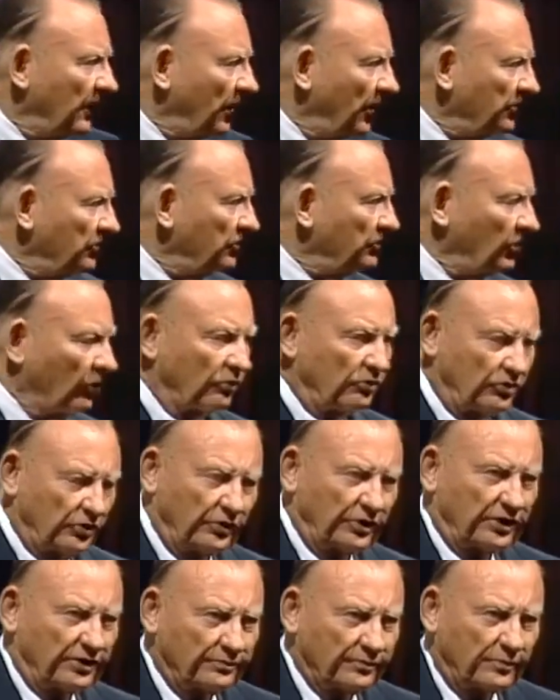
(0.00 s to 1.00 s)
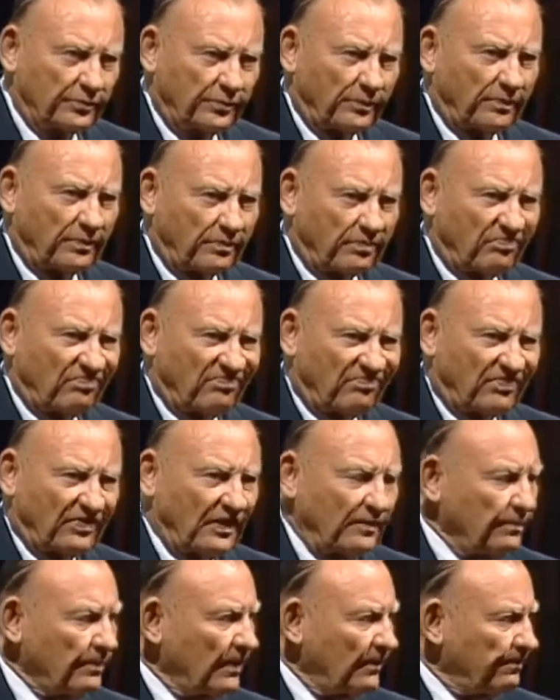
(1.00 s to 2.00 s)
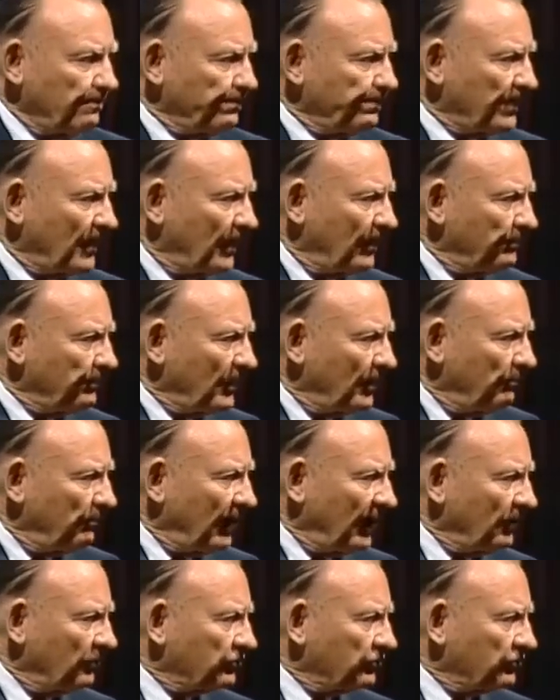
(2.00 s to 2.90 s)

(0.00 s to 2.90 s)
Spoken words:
or you don't do it. My